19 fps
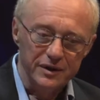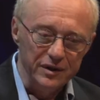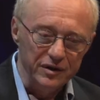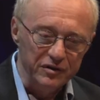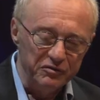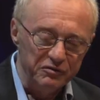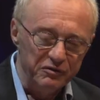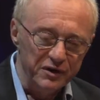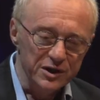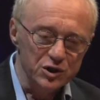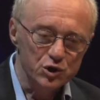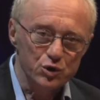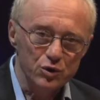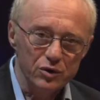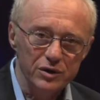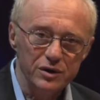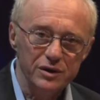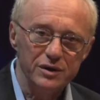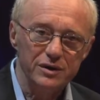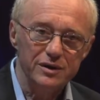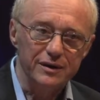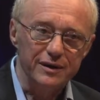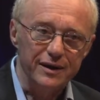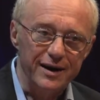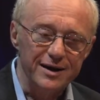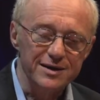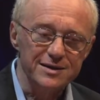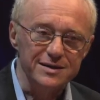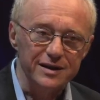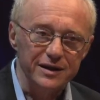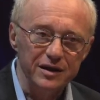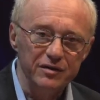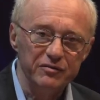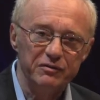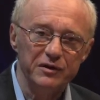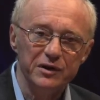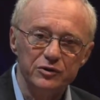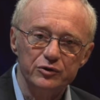eventually has
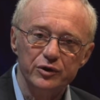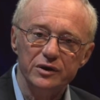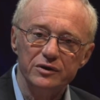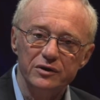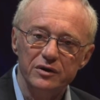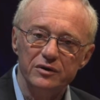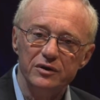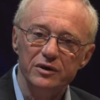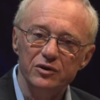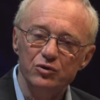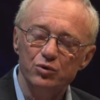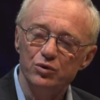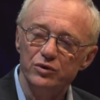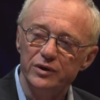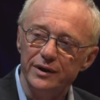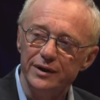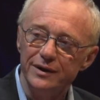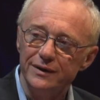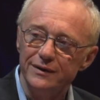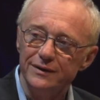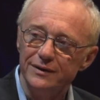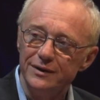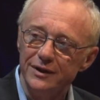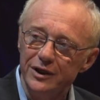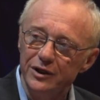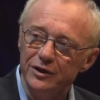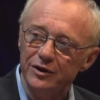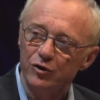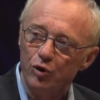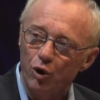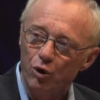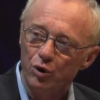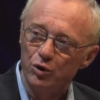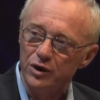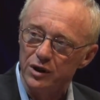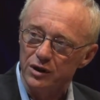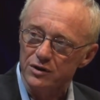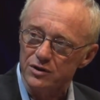infiltrated into the inner
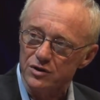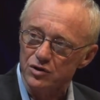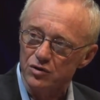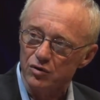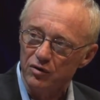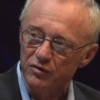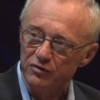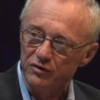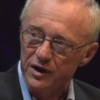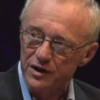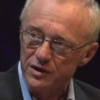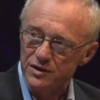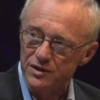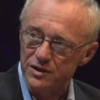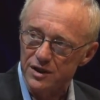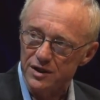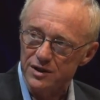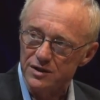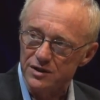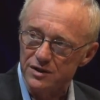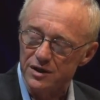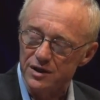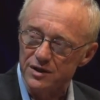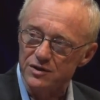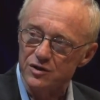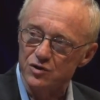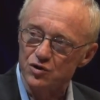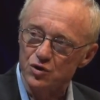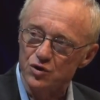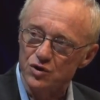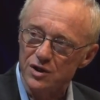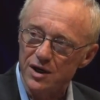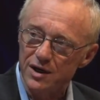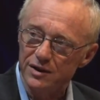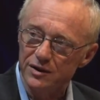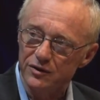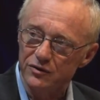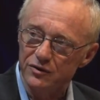organs of us as, as a
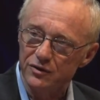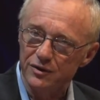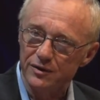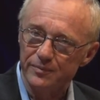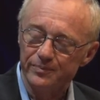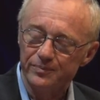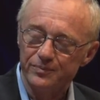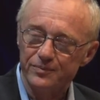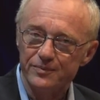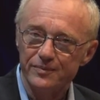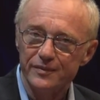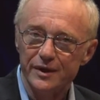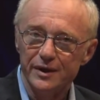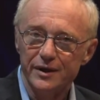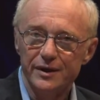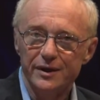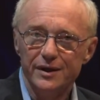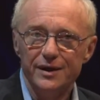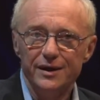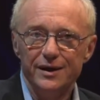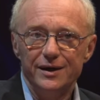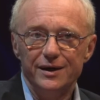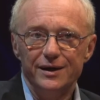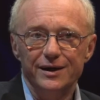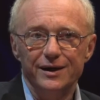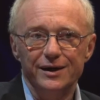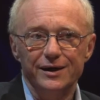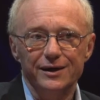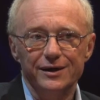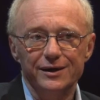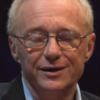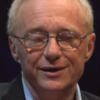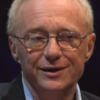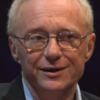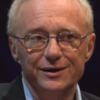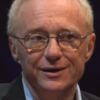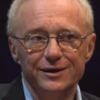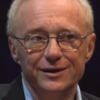society.
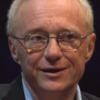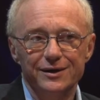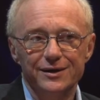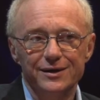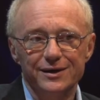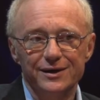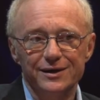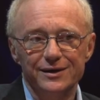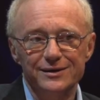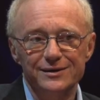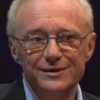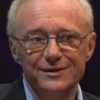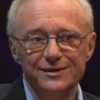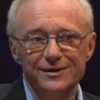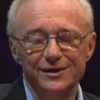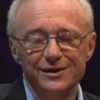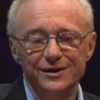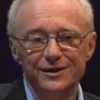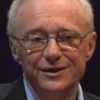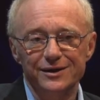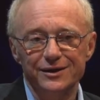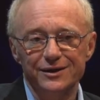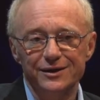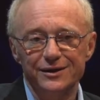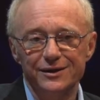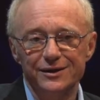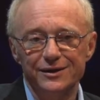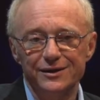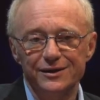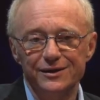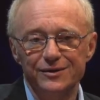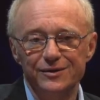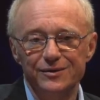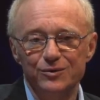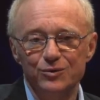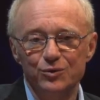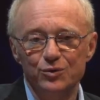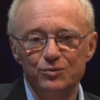Eh, and, uh,
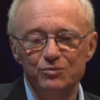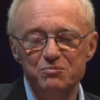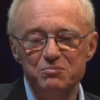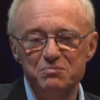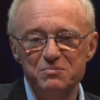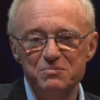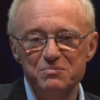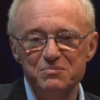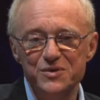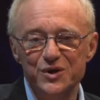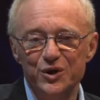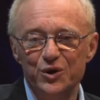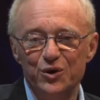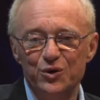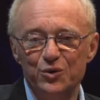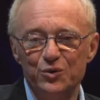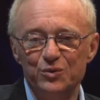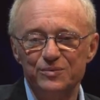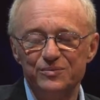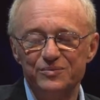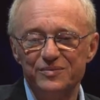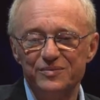you know,